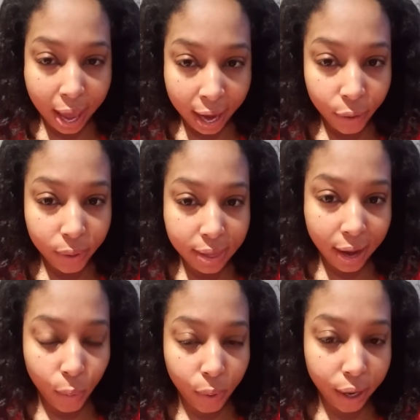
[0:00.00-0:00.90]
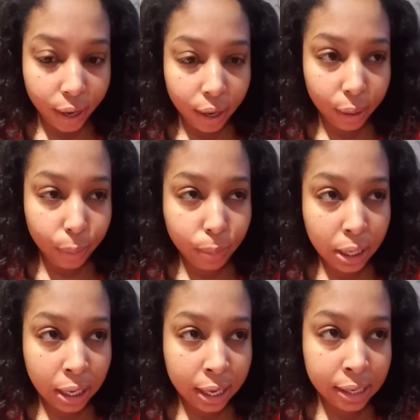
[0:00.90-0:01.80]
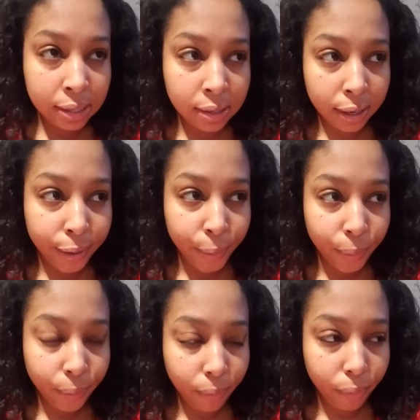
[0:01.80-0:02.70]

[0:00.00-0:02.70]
angry they were because um